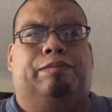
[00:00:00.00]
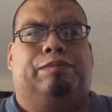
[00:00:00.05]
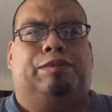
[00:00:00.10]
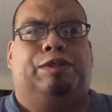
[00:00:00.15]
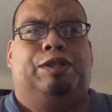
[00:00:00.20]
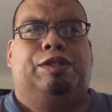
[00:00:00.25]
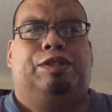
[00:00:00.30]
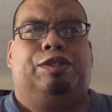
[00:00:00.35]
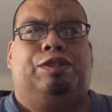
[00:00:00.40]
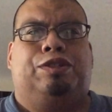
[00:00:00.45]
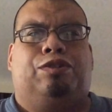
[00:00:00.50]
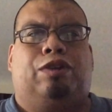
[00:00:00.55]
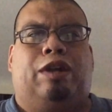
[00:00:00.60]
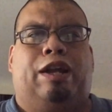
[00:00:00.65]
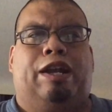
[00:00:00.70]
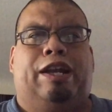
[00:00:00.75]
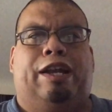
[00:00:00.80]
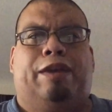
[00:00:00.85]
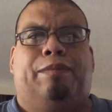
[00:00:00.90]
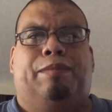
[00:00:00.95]
She's
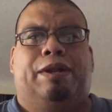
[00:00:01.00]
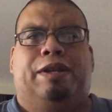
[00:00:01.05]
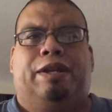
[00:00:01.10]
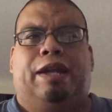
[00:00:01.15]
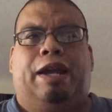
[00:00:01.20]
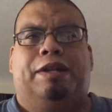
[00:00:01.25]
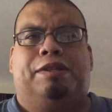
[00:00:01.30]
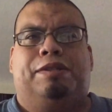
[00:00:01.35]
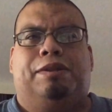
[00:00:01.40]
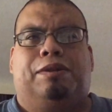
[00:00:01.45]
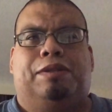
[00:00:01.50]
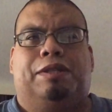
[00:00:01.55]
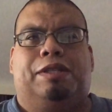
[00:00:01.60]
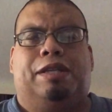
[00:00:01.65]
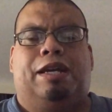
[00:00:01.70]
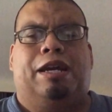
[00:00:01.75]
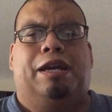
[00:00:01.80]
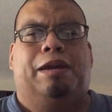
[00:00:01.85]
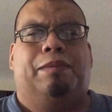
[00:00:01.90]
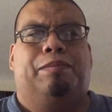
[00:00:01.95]
trying to get me dates all the
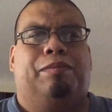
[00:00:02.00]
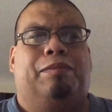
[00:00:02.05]
time.